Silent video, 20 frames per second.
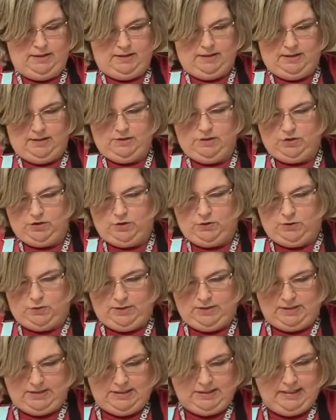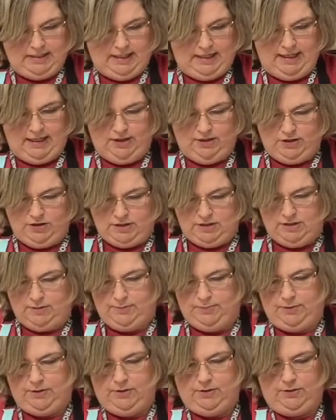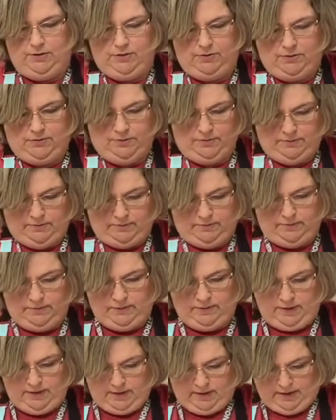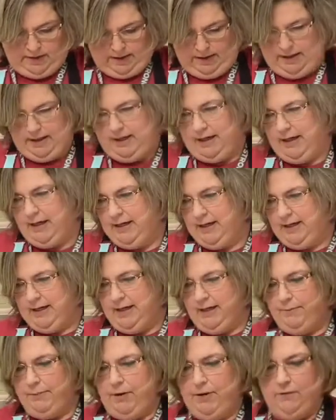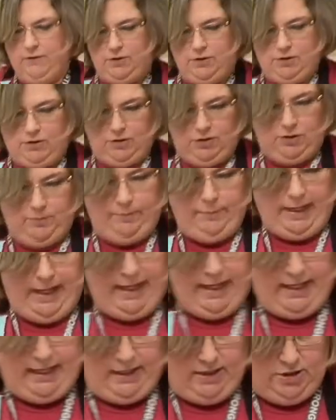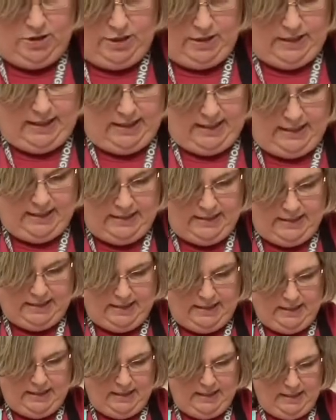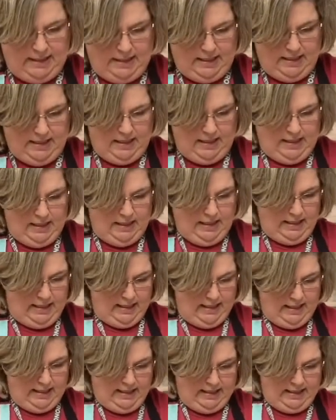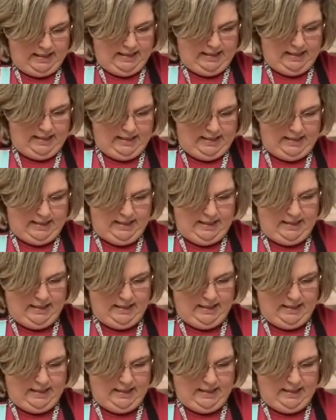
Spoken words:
is you're going to take your spoon and come over to your baking sheet and then